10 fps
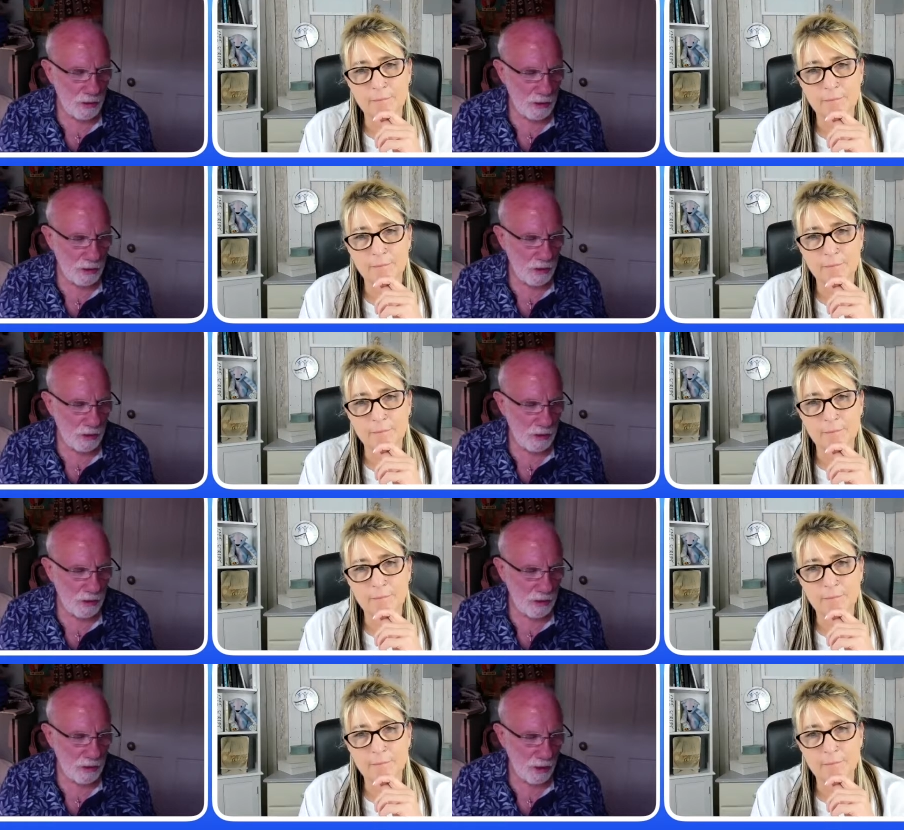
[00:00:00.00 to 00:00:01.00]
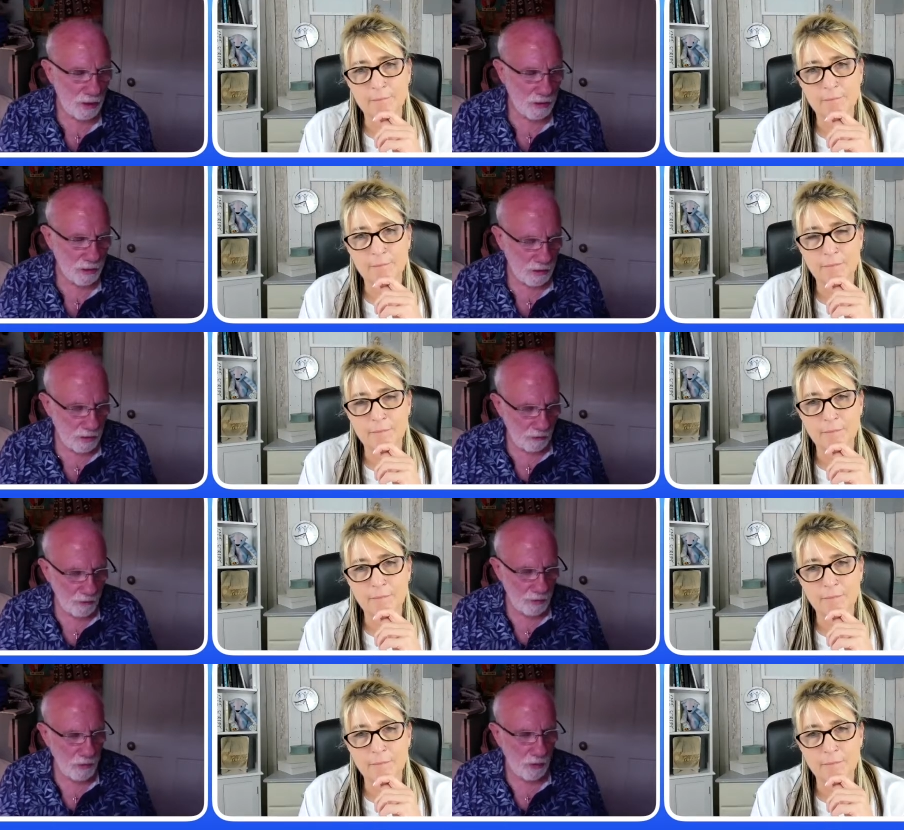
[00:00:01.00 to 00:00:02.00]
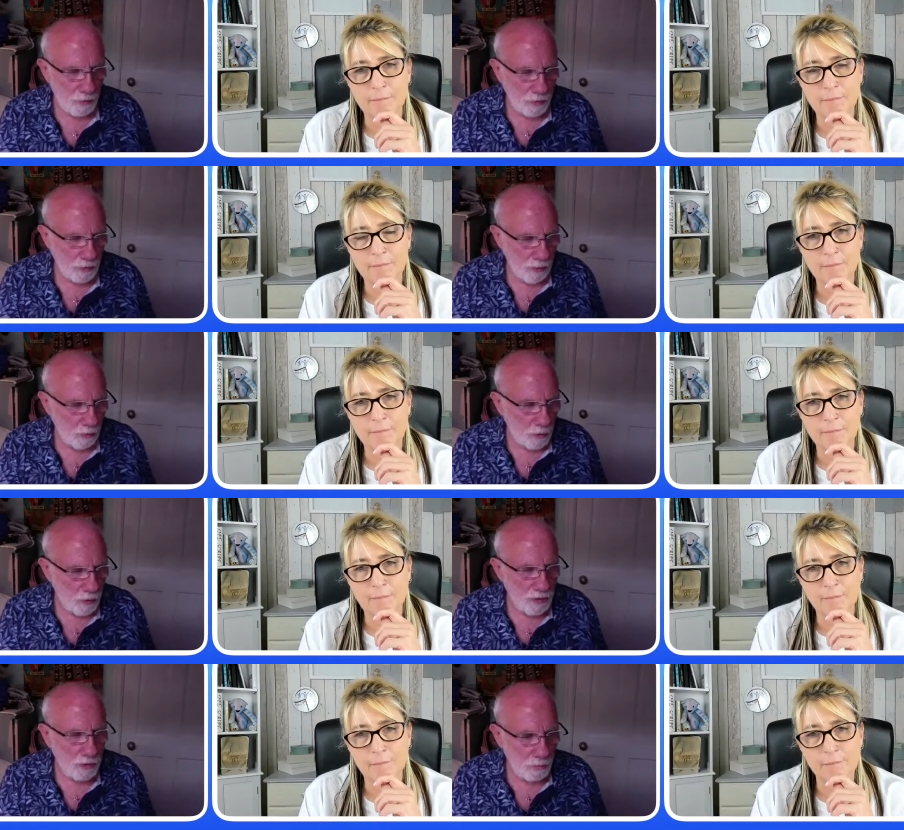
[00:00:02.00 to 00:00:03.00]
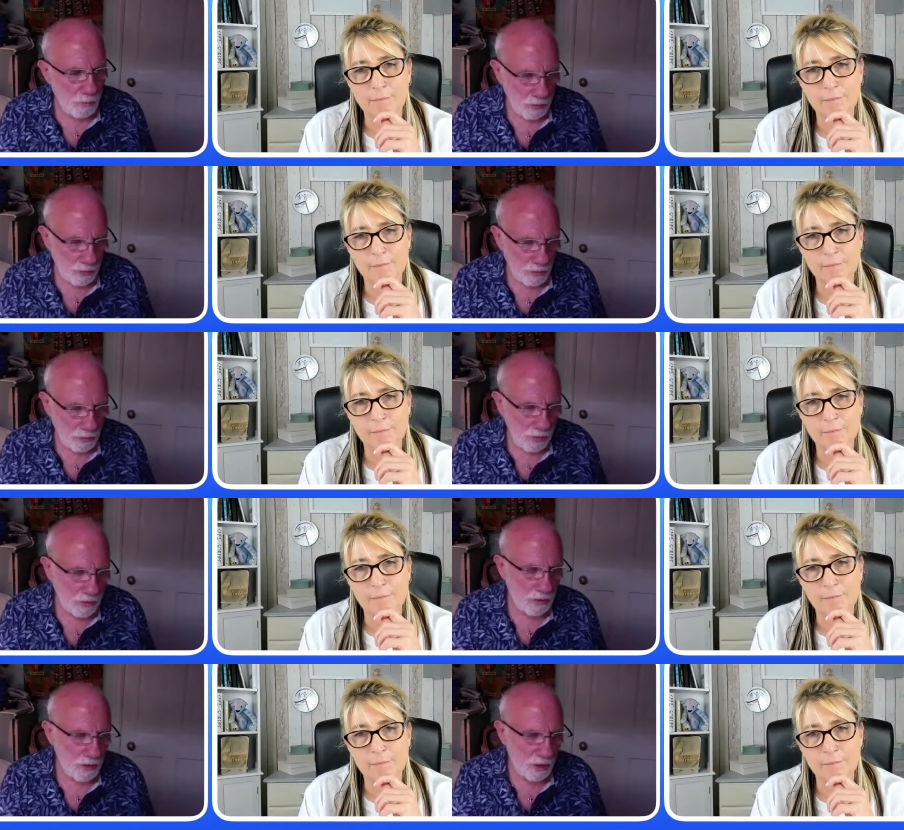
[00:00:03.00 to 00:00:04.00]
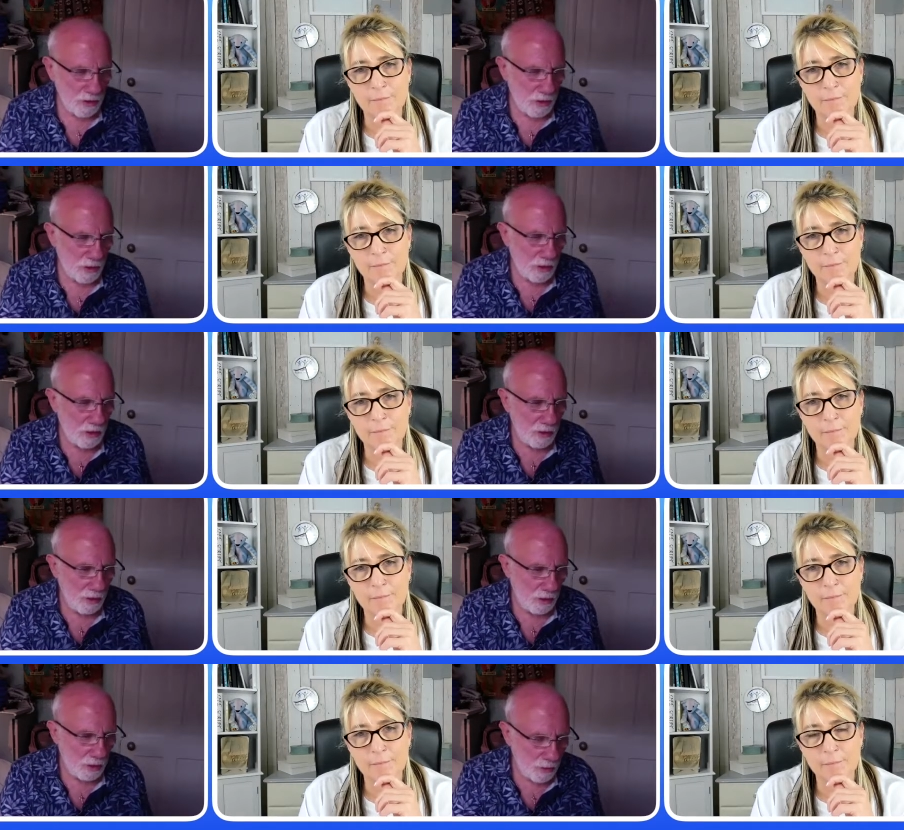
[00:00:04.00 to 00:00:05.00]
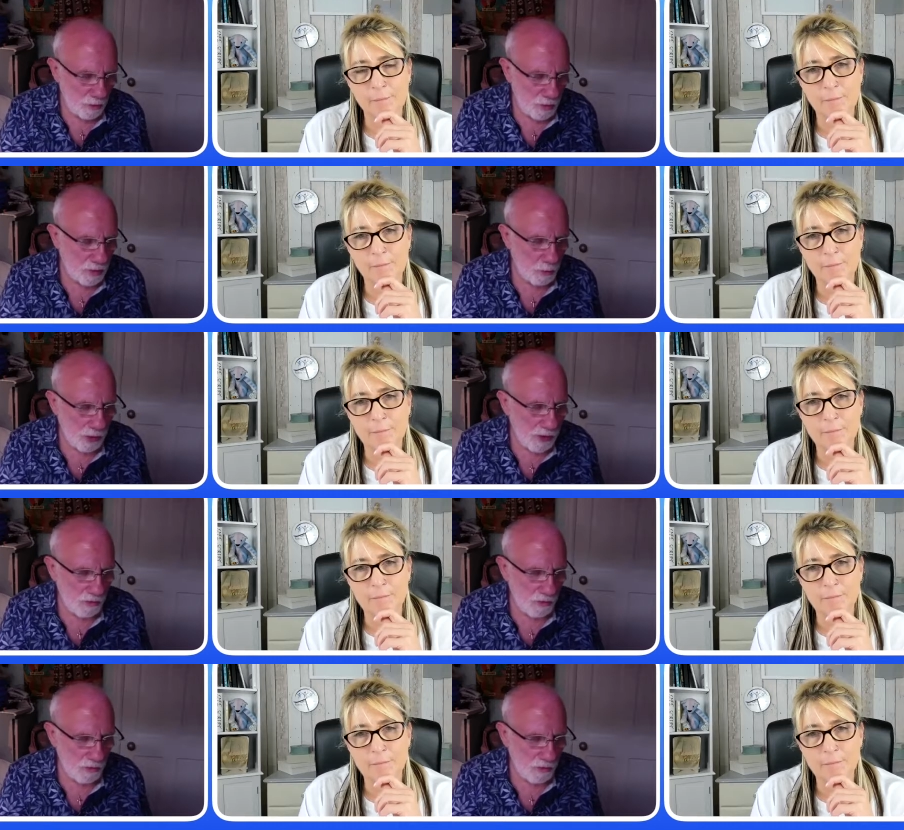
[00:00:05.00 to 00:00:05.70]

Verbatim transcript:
Speaker 1: it, does it actually, you know, for example, what does it model? Is it actually a good space